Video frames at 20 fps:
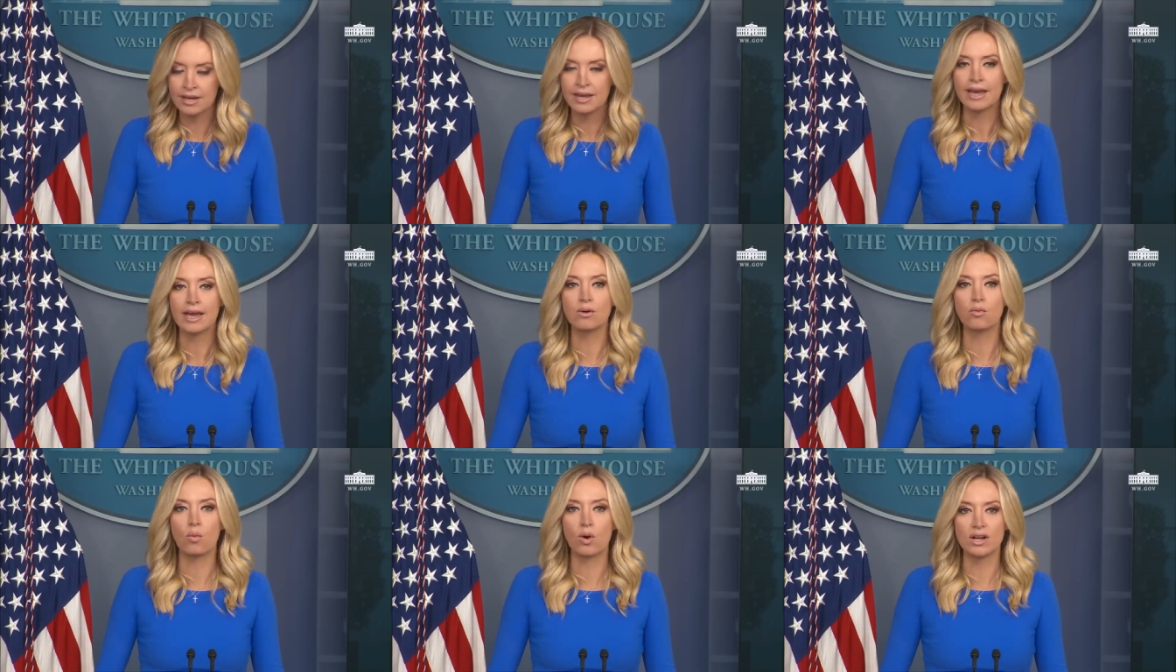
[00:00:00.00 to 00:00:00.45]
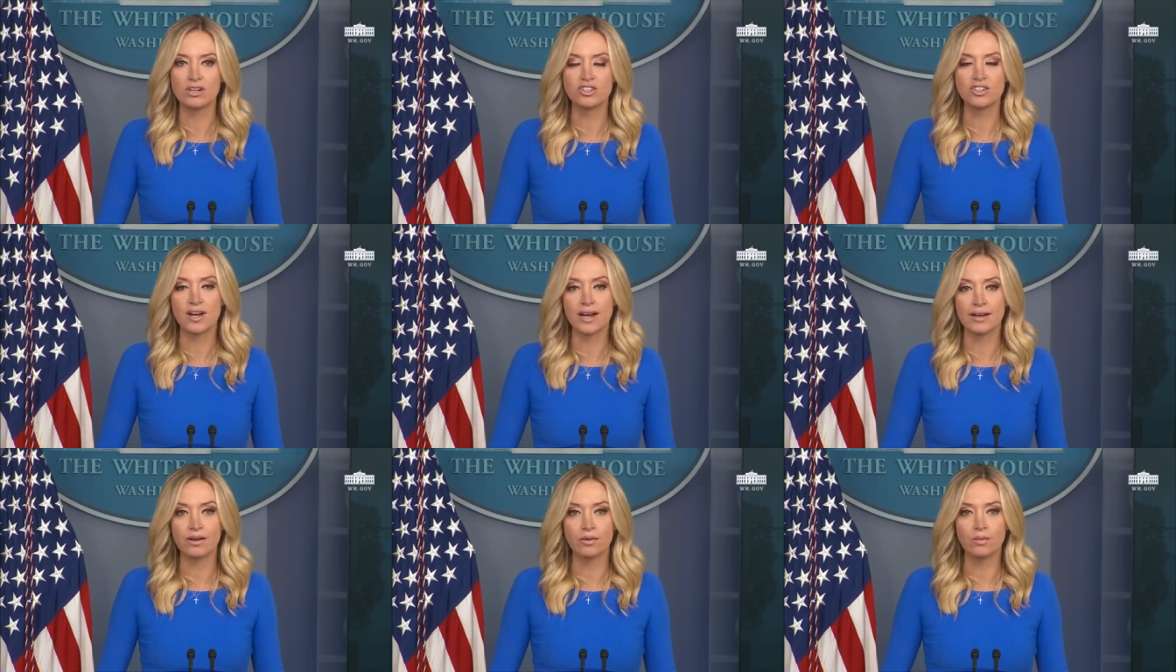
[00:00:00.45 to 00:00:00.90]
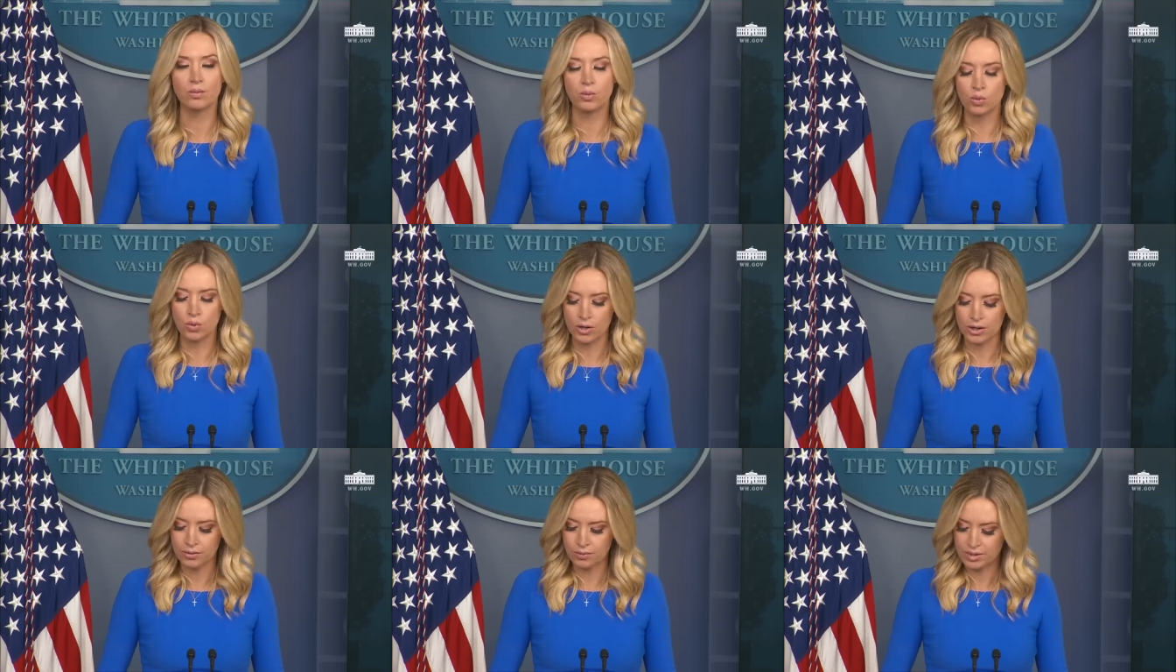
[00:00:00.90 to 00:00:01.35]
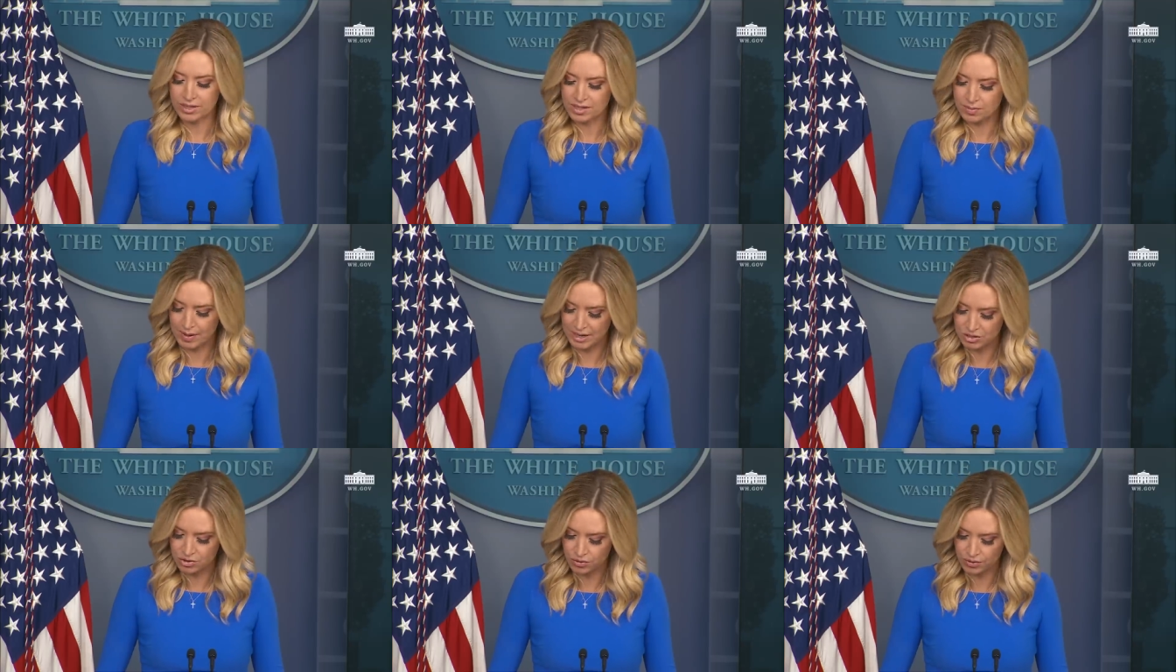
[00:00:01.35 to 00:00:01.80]
and one child born with
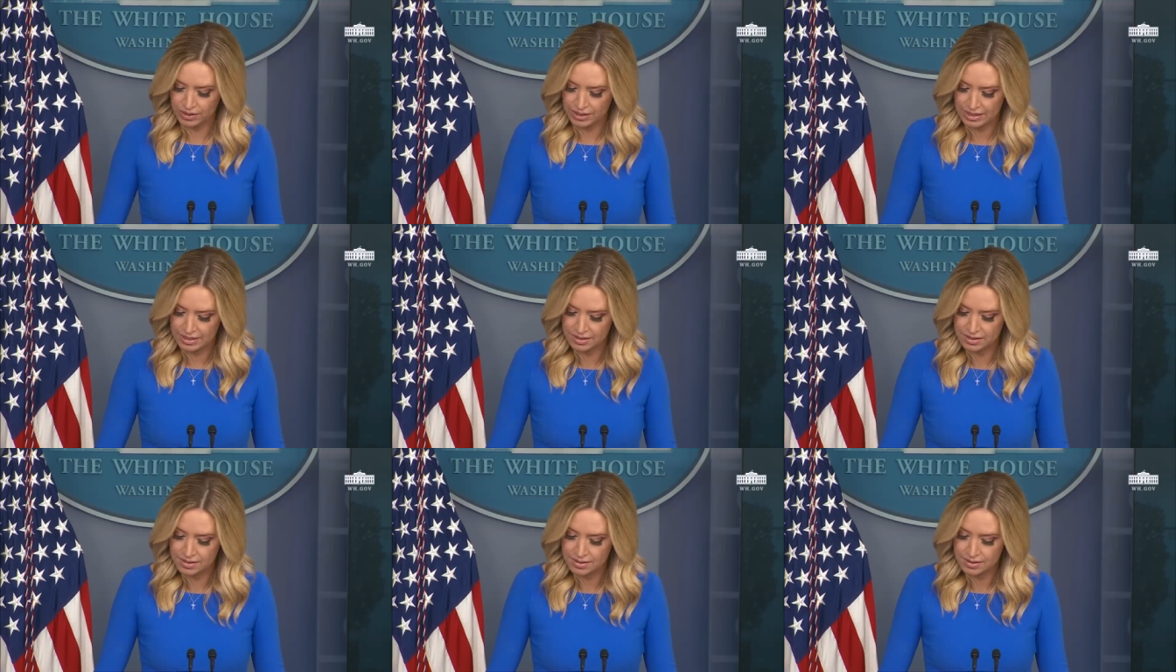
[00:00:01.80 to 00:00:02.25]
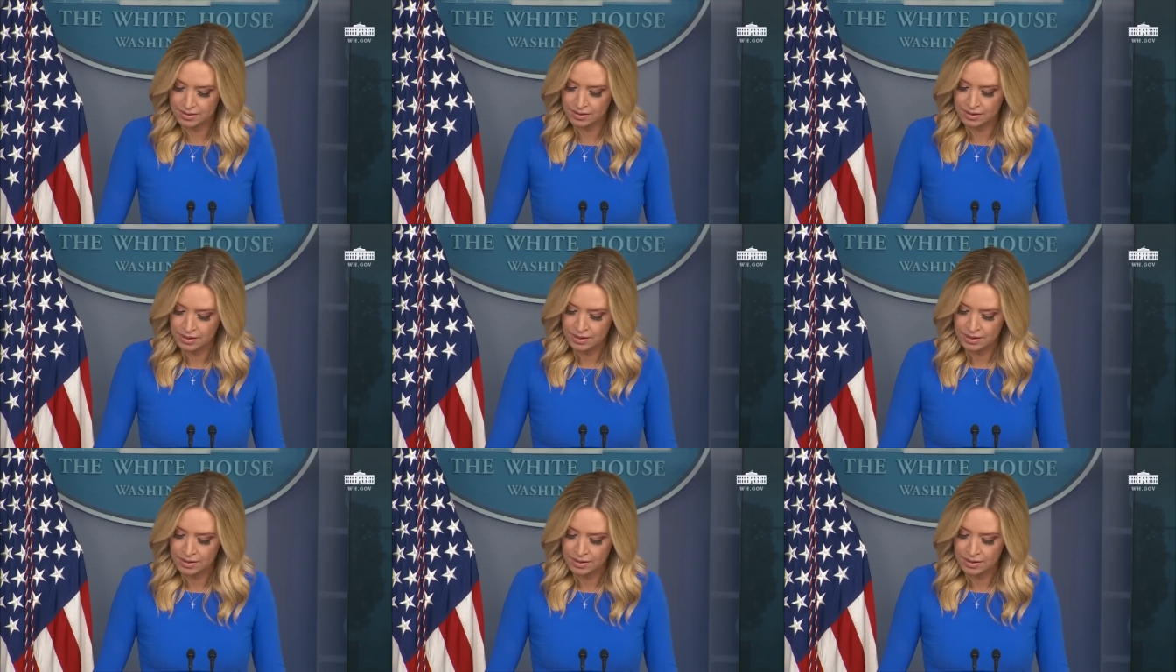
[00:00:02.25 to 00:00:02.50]
special needs.